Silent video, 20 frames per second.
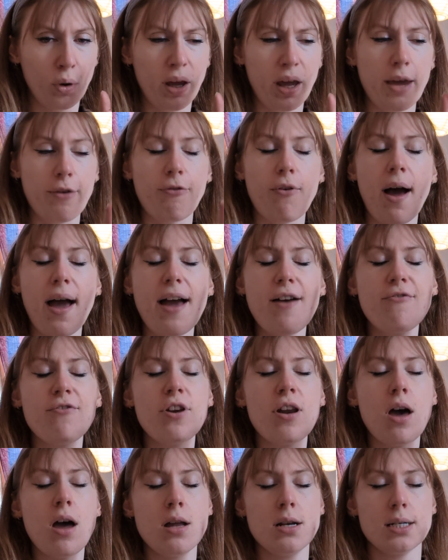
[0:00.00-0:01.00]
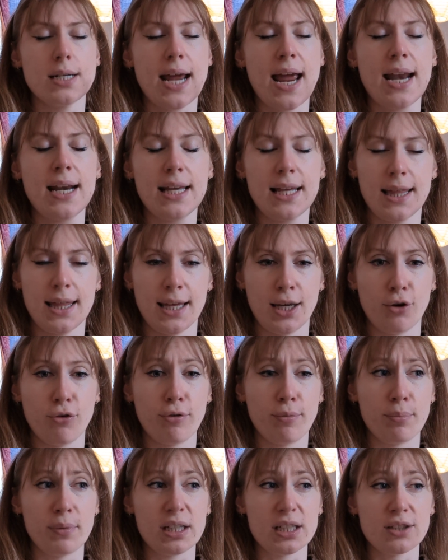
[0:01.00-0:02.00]
If I have learned anything
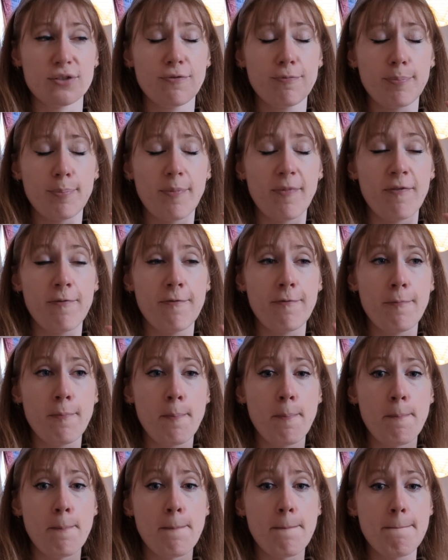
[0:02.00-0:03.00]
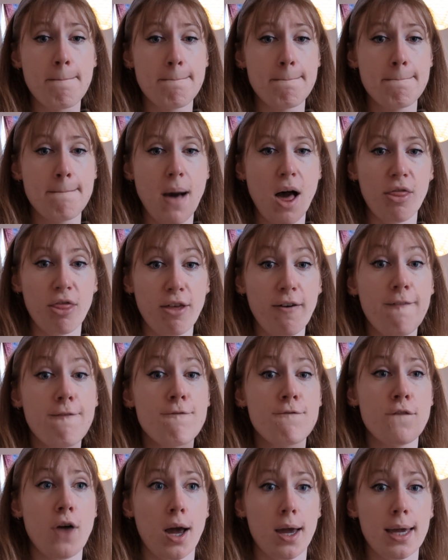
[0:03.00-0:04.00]
from this the
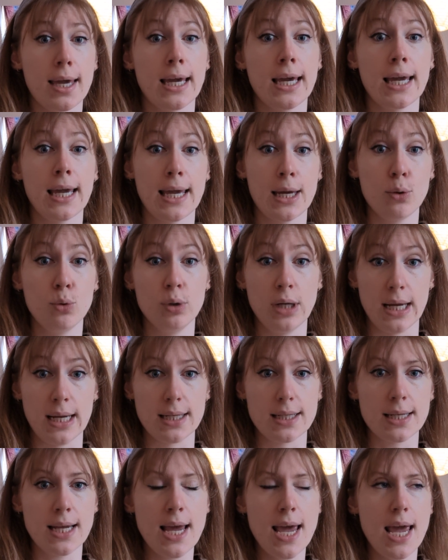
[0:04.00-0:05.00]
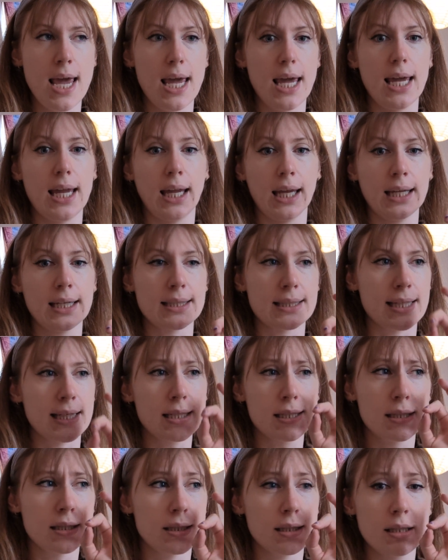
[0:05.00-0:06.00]
fucking illness, it is that